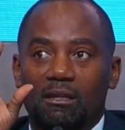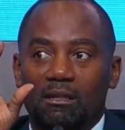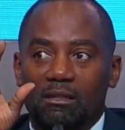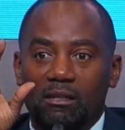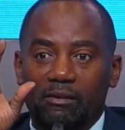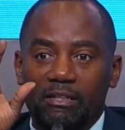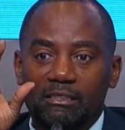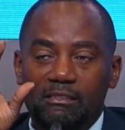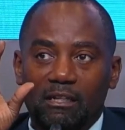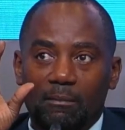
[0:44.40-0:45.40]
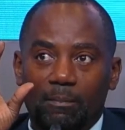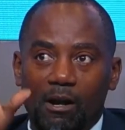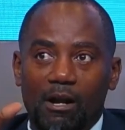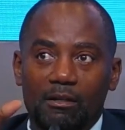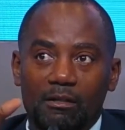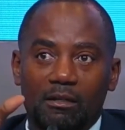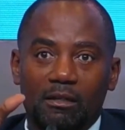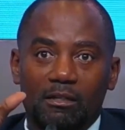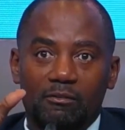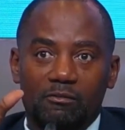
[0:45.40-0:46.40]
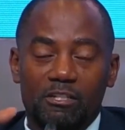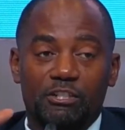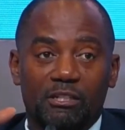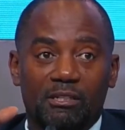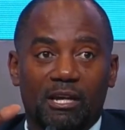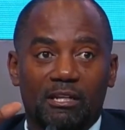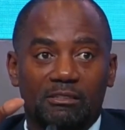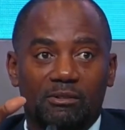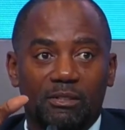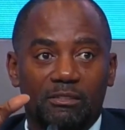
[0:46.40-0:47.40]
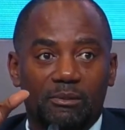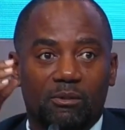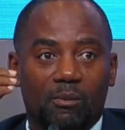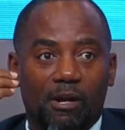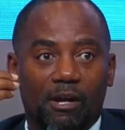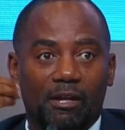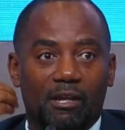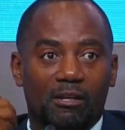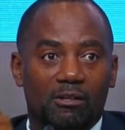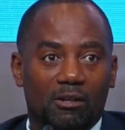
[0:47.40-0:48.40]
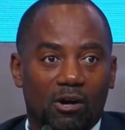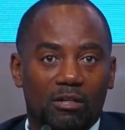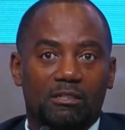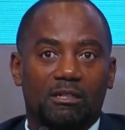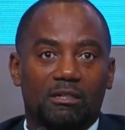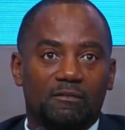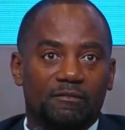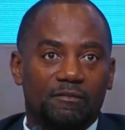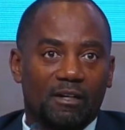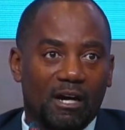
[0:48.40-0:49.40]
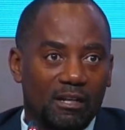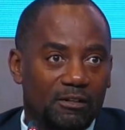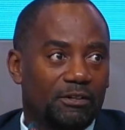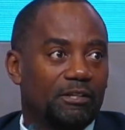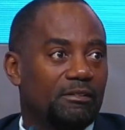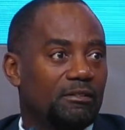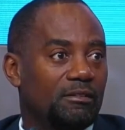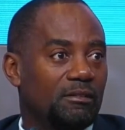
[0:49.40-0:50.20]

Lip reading: There is a part in the region that is going to require a lot of unlearning,